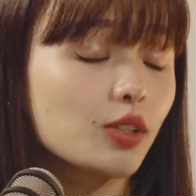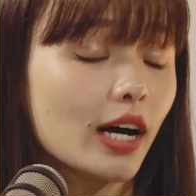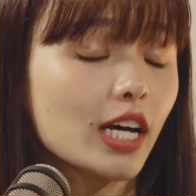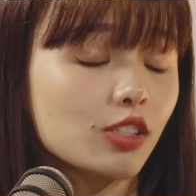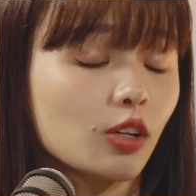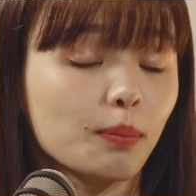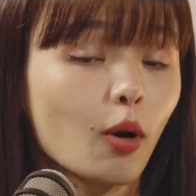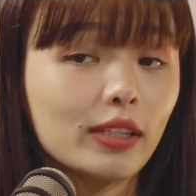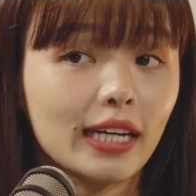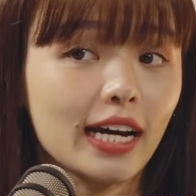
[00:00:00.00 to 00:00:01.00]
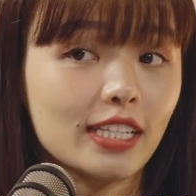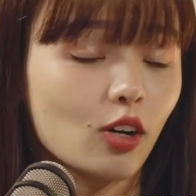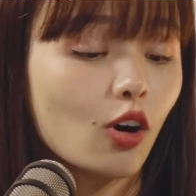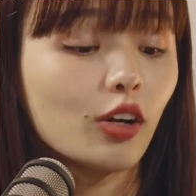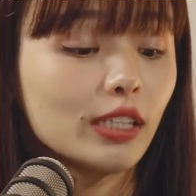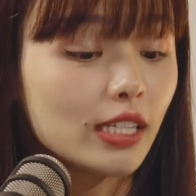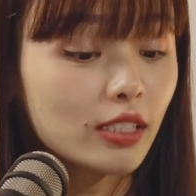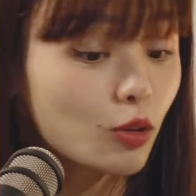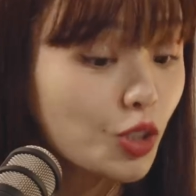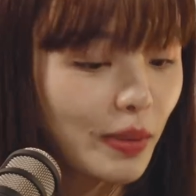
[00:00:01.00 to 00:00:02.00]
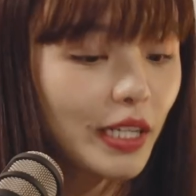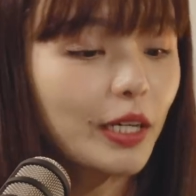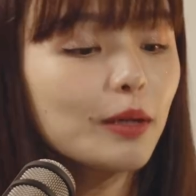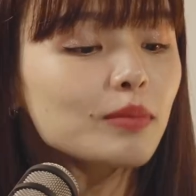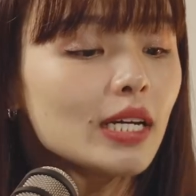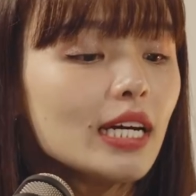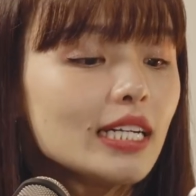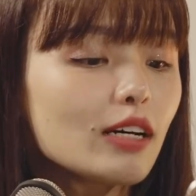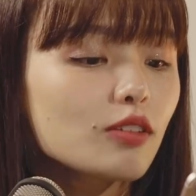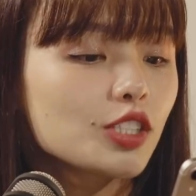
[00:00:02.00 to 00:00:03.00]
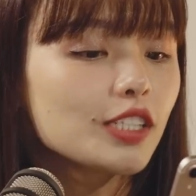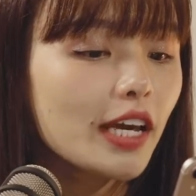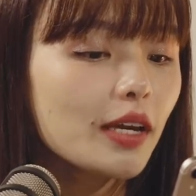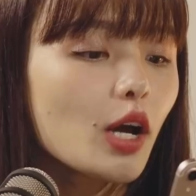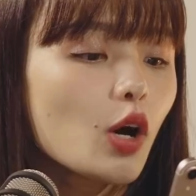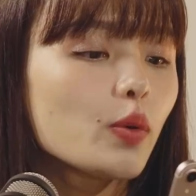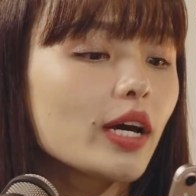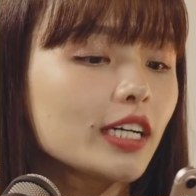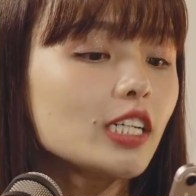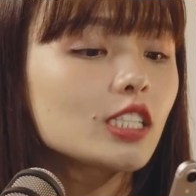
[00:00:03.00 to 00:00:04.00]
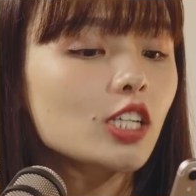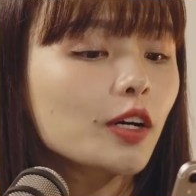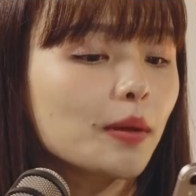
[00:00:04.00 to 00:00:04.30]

to us on podcasts or on social media. Now, today we are going to talk